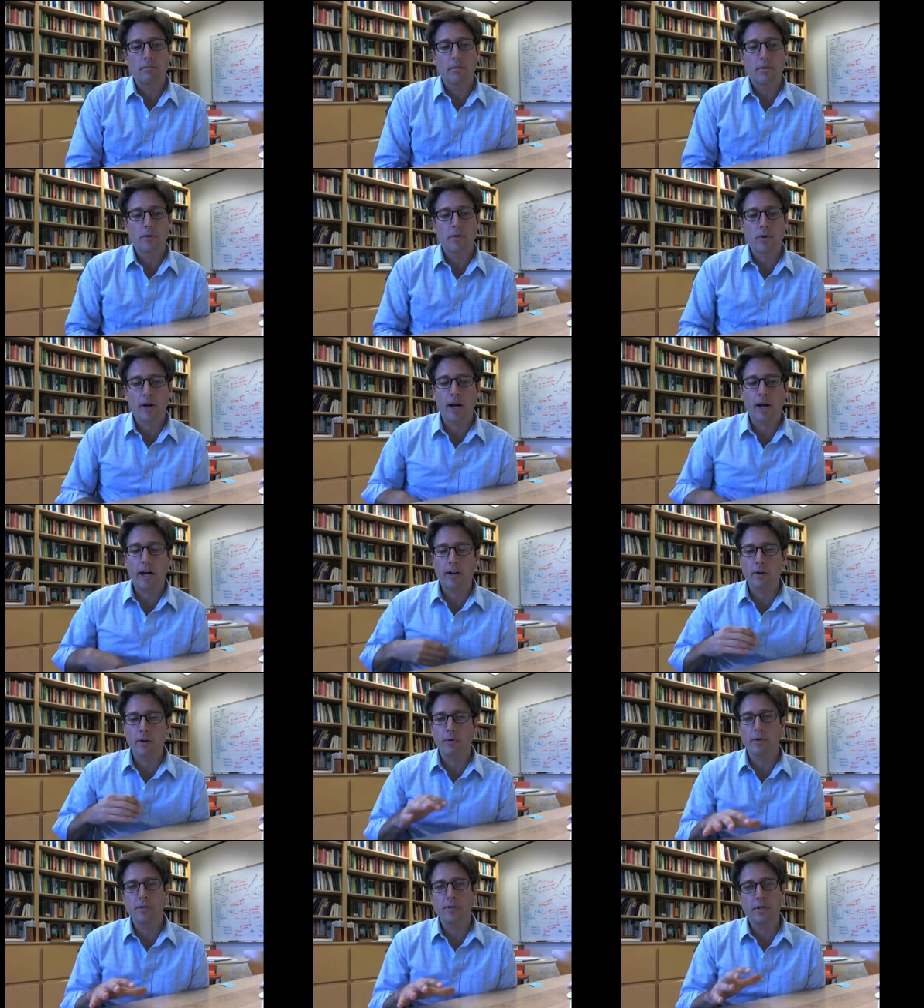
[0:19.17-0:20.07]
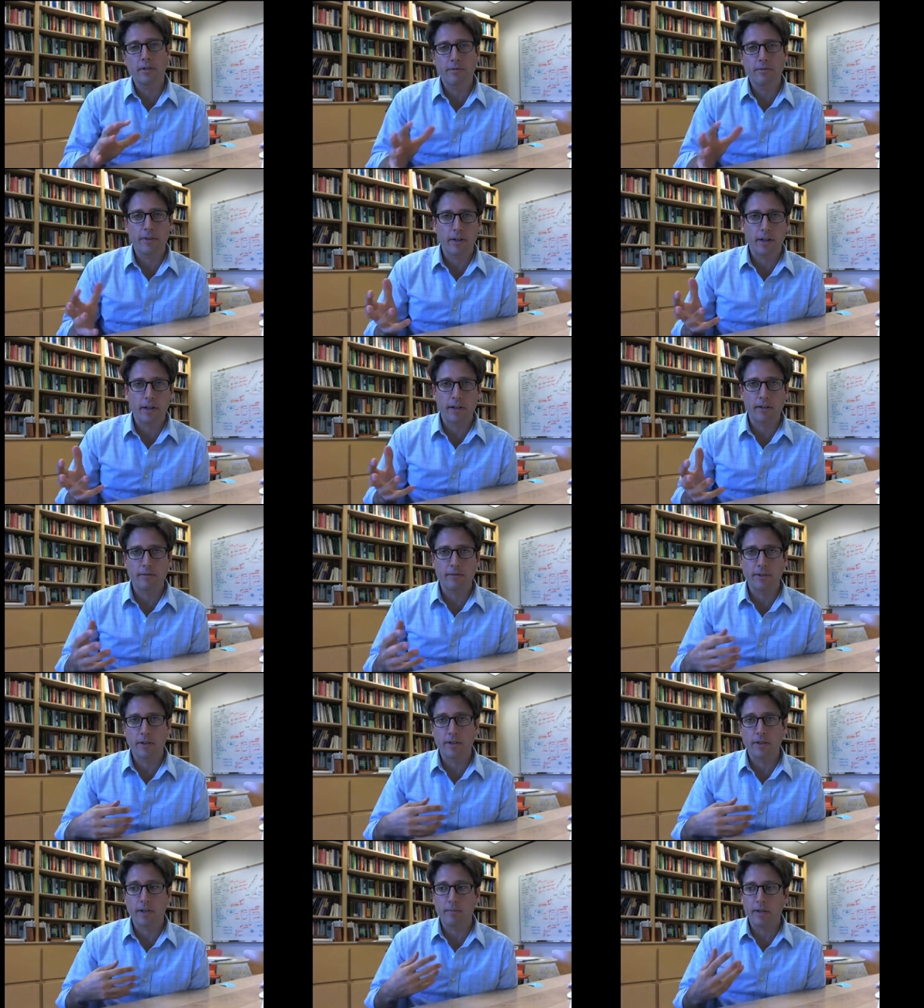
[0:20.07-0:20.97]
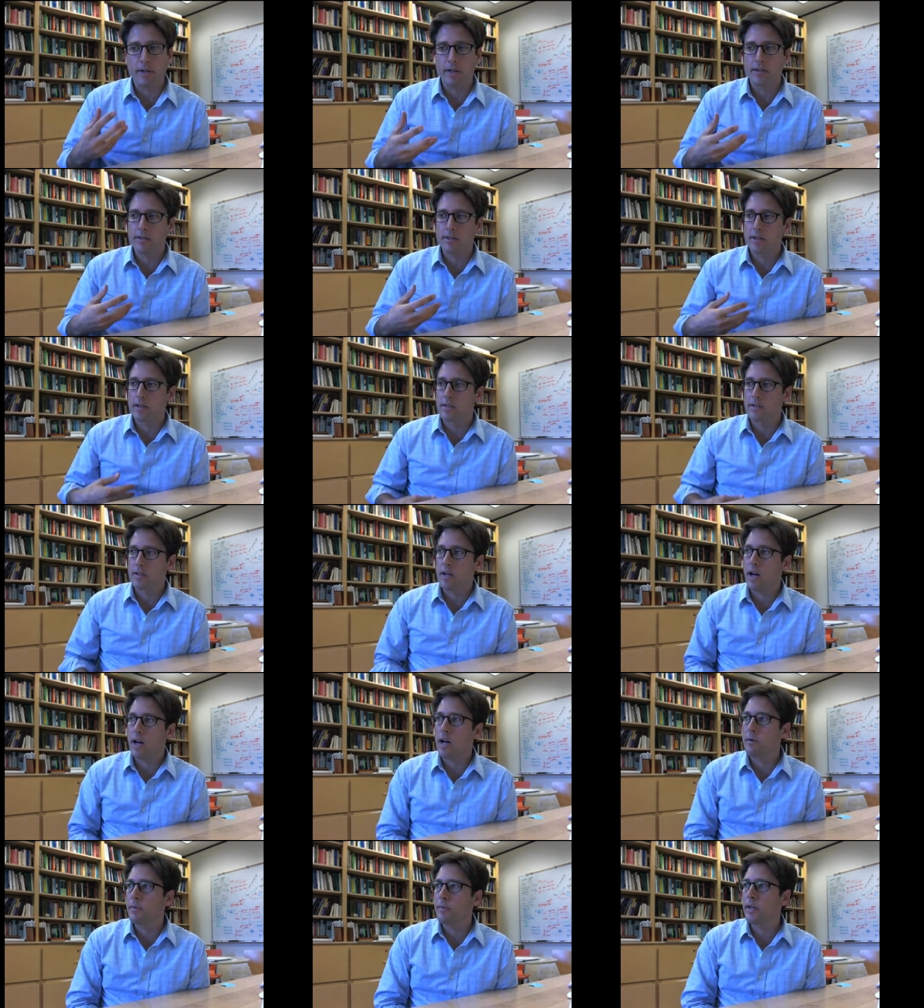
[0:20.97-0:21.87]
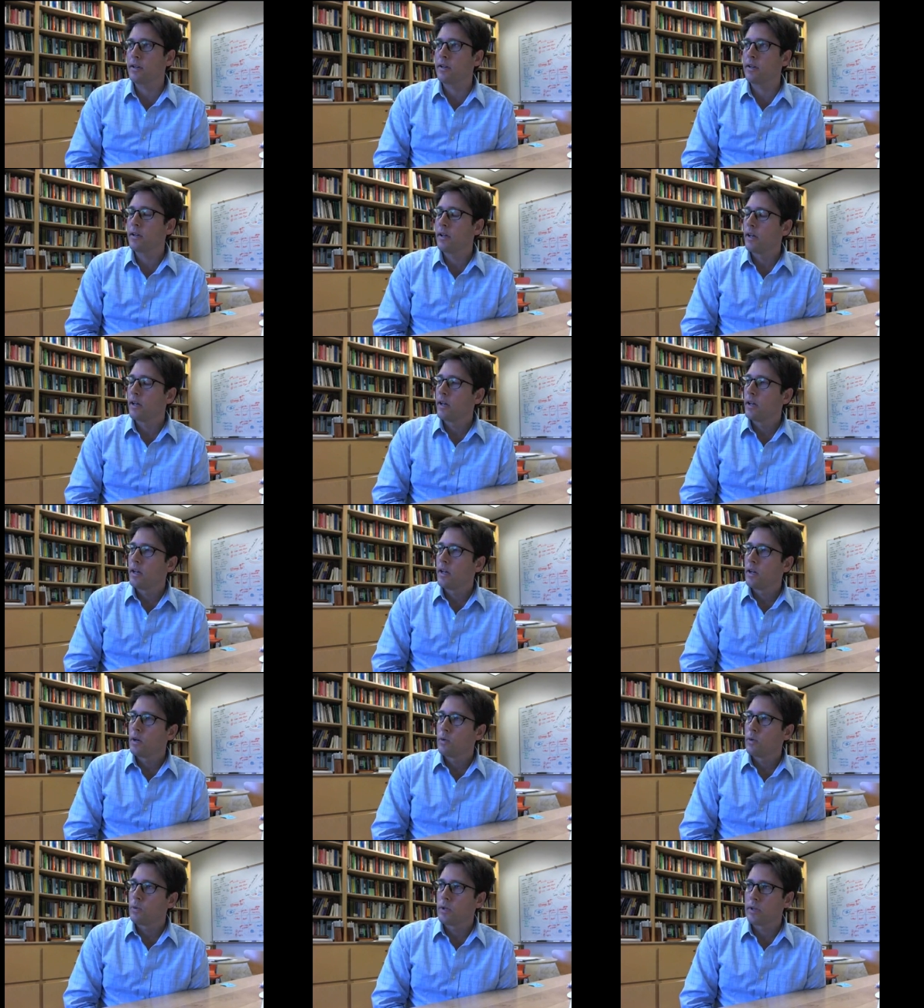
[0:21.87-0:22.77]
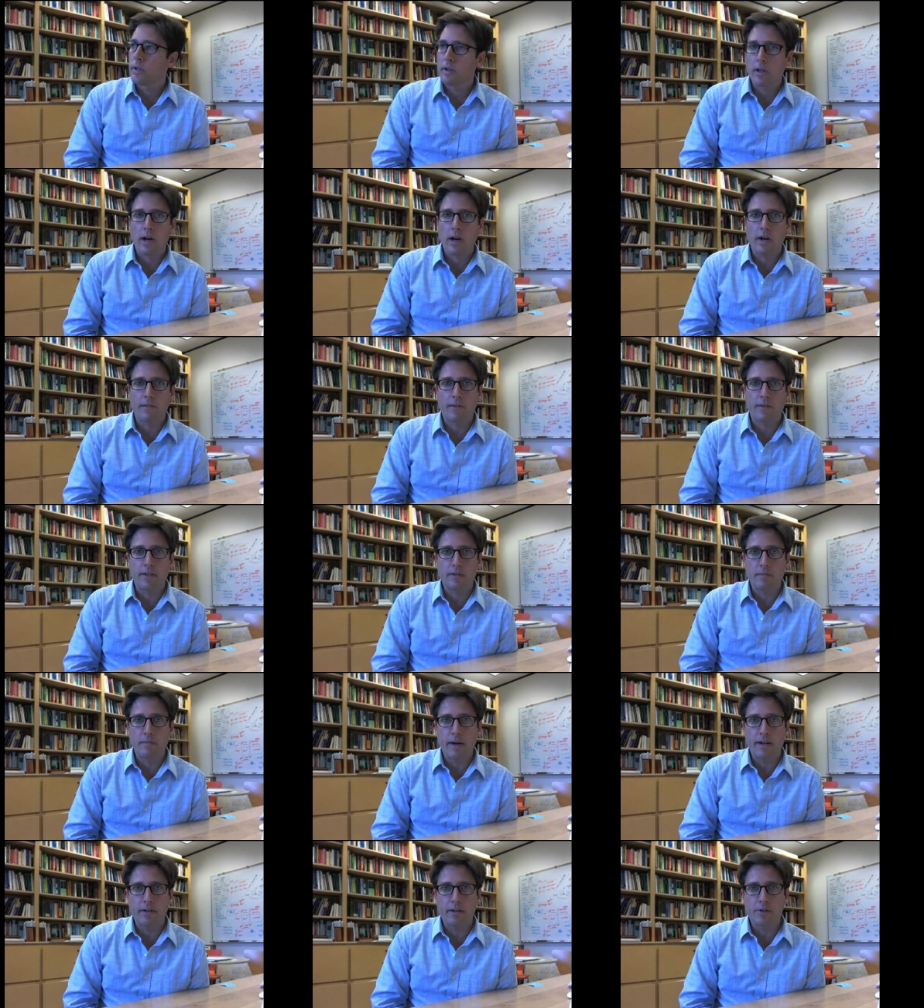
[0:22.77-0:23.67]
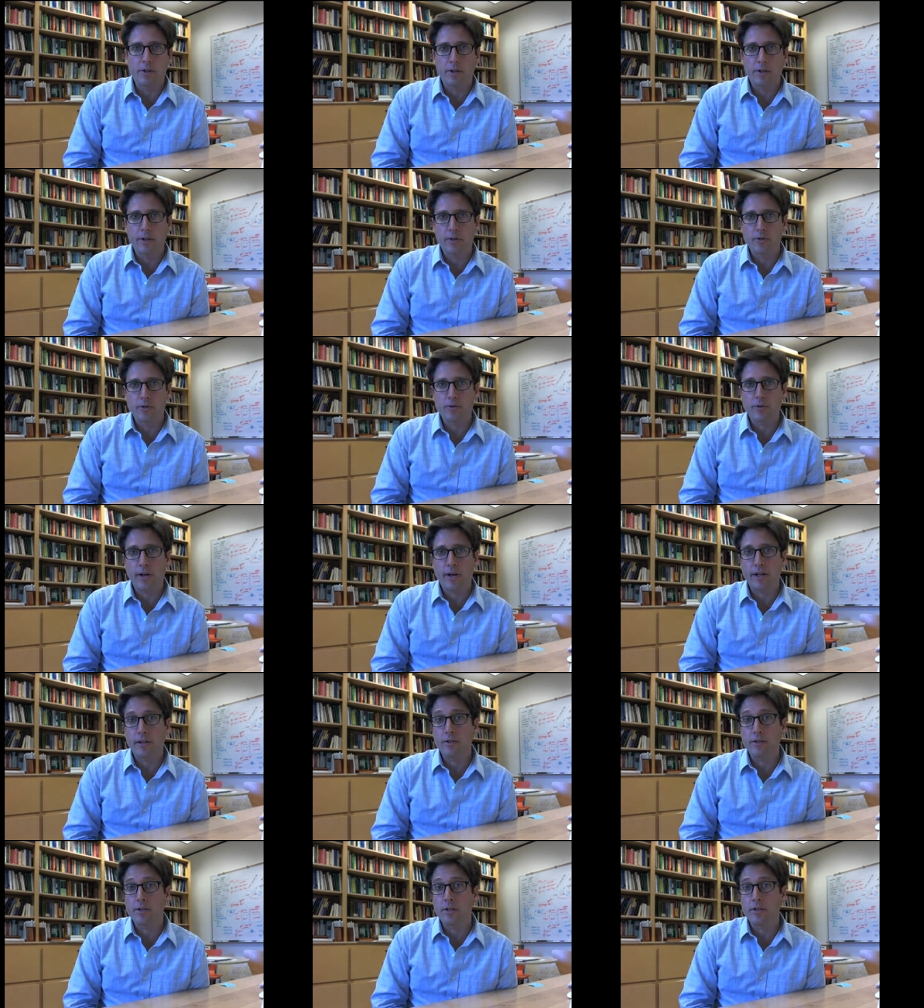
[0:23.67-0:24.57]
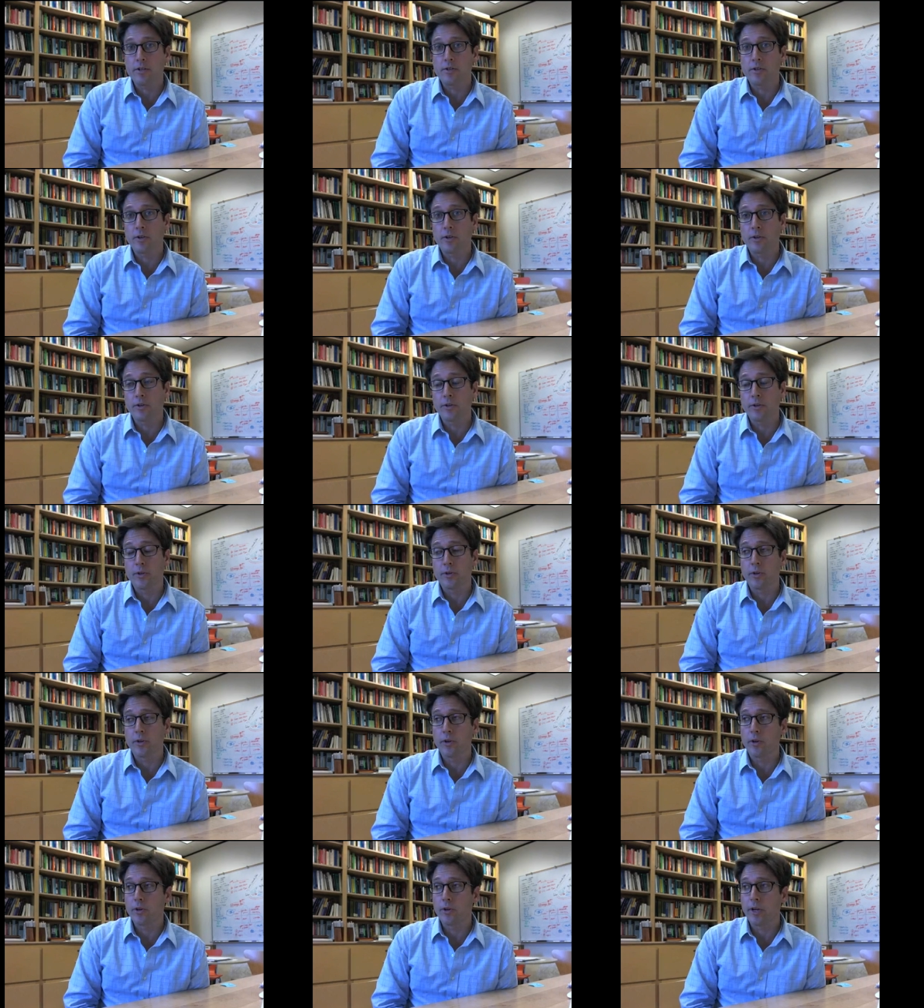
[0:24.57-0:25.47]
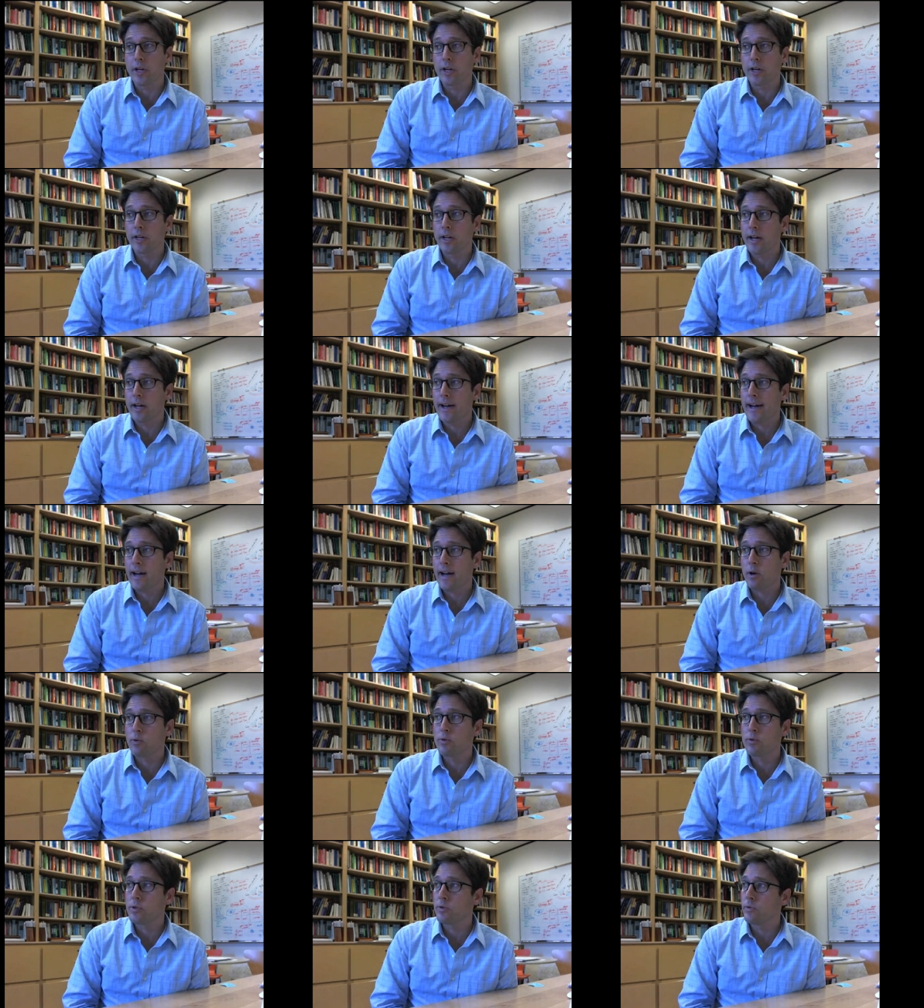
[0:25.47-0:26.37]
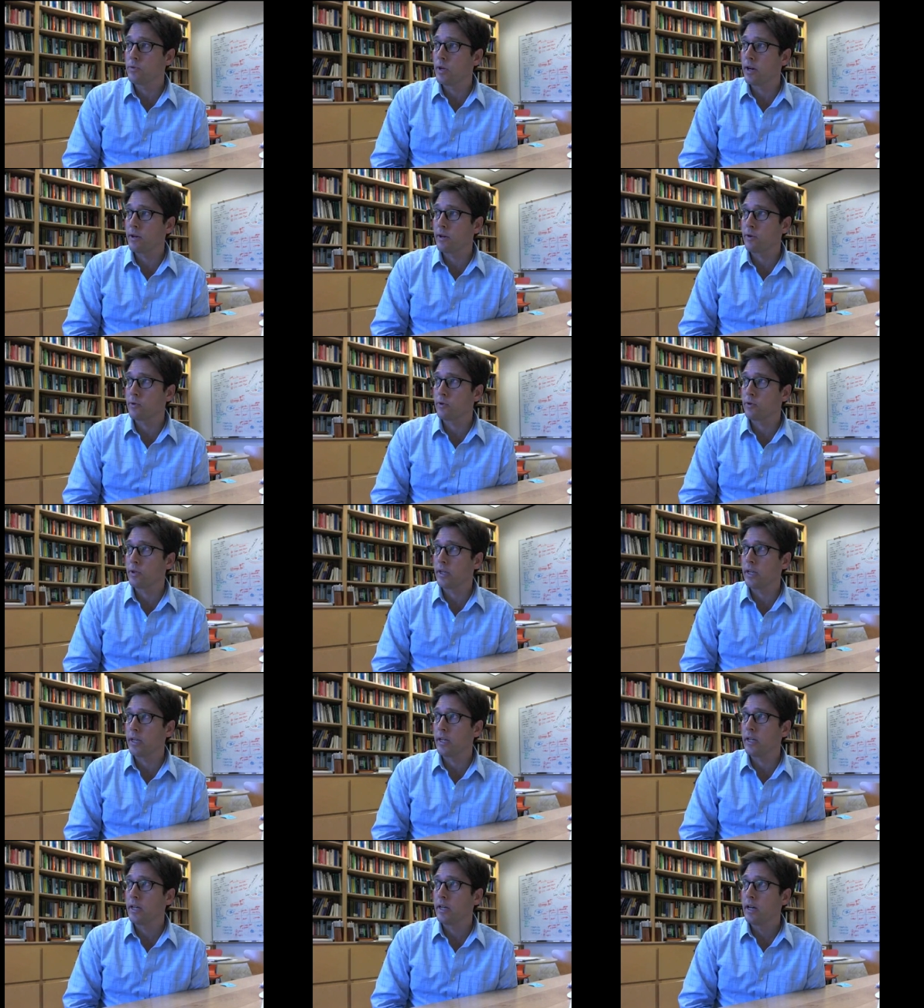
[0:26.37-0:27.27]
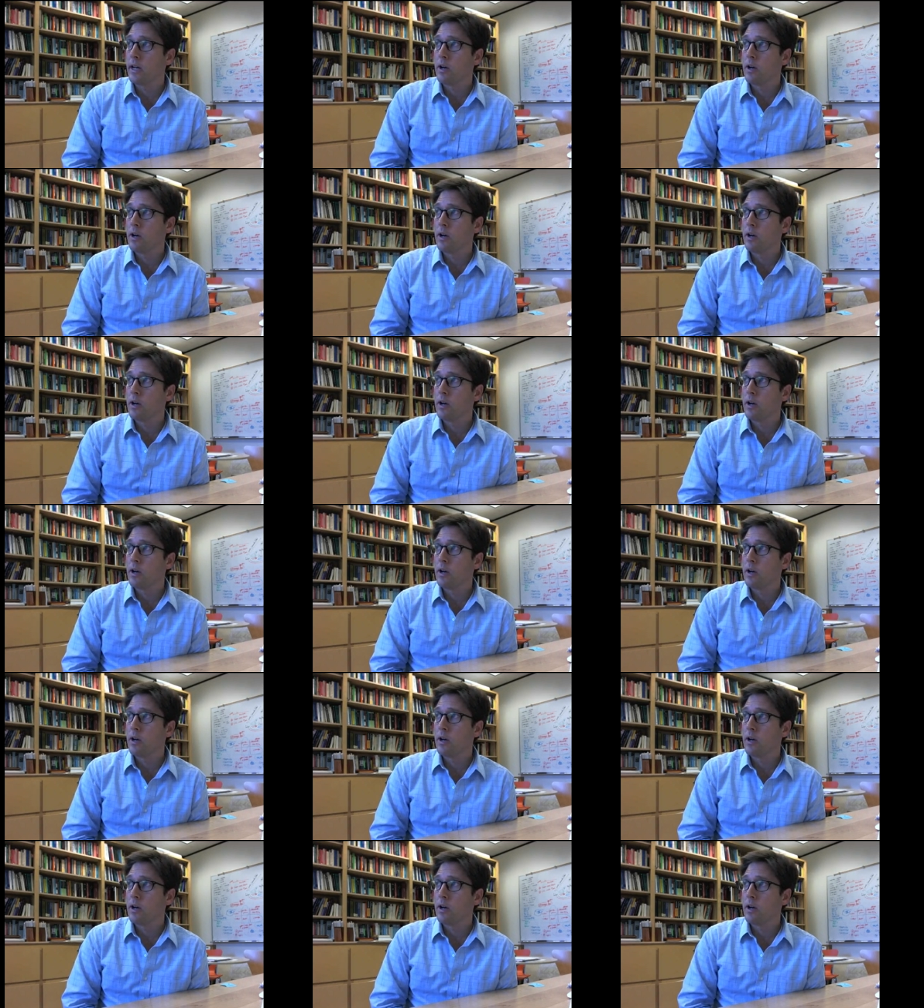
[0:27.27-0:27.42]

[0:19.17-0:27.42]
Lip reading: So I don't want you to feel like a villain. I mean, it's common with a lot of these managerial strategies. You're learning how to not only